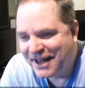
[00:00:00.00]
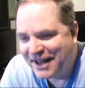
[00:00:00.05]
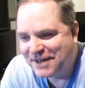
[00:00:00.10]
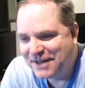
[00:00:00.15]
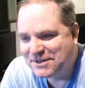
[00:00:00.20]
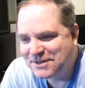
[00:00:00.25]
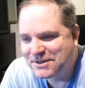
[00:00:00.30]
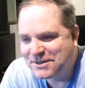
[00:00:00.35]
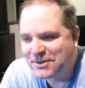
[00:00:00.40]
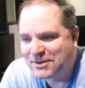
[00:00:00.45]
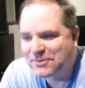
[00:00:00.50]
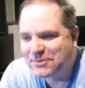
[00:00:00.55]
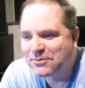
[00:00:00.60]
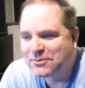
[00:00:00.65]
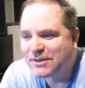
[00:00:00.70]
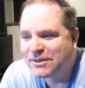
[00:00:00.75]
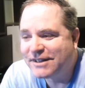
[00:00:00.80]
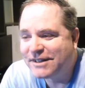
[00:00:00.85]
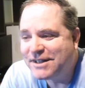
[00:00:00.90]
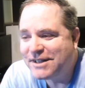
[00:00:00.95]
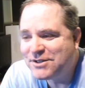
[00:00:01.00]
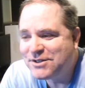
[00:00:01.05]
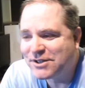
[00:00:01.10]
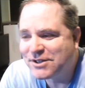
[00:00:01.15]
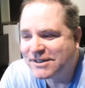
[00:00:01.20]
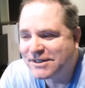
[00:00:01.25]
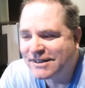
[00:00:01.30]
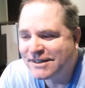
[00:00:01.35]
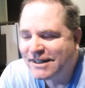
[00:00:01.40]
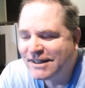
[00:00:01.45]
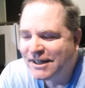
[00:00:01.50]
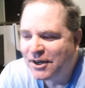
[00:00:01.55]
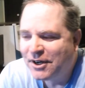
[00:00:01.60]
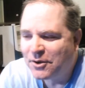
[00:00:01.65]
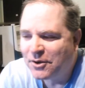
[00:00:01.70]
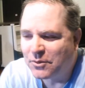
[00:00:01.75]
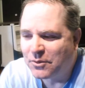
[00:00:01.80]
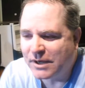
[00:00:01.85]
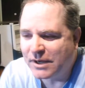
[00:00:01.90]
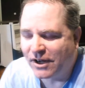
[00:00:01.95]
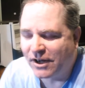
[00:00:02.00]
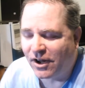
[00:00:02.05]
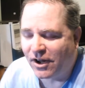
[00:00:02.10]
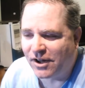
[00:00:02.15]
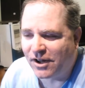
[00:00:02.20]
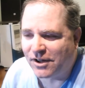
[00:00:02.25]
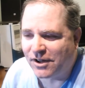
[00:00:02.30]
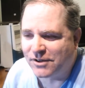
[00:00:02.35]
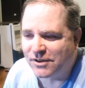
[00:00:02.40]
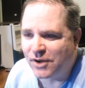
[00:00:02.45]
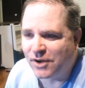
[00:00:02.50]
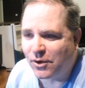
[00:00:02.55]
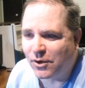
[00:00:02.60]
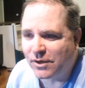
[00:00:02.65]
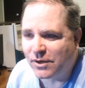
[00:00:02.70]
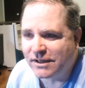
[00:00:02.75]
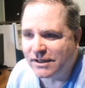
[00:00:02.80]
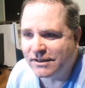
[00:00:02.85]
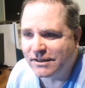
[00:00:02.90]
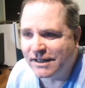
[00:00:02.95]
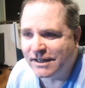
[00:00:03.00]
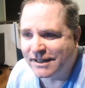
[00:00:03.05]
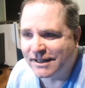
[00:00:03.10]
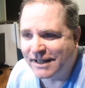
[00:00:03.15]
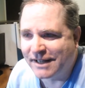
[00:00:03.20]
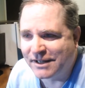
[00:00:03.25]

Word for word: As the religion we all know and,